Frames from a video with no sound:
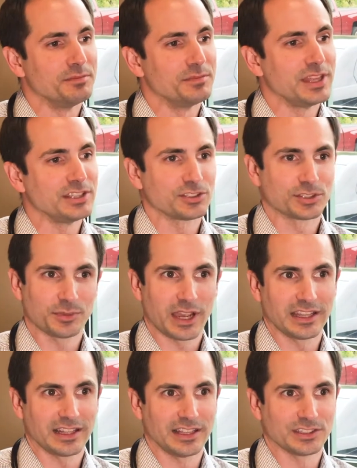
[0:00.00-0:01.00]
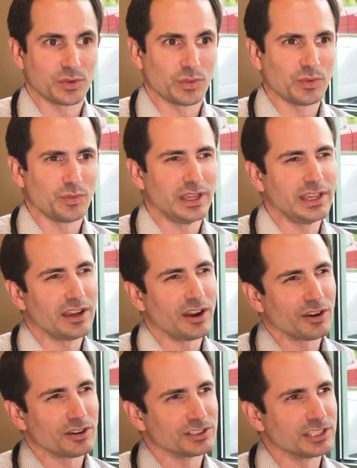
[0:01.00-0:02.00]
these are some guidelines on when we
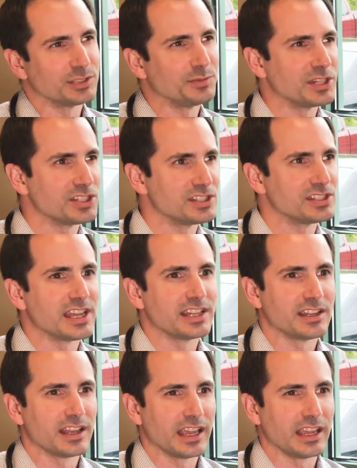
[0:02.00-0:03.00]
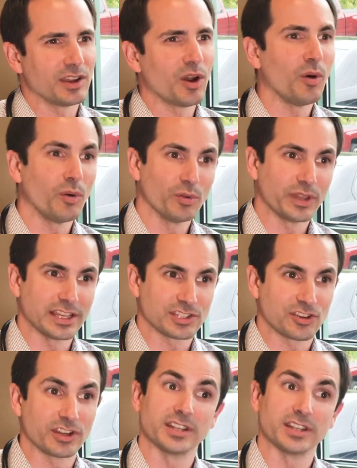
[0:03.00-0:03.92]
are suspicious that a cold has turned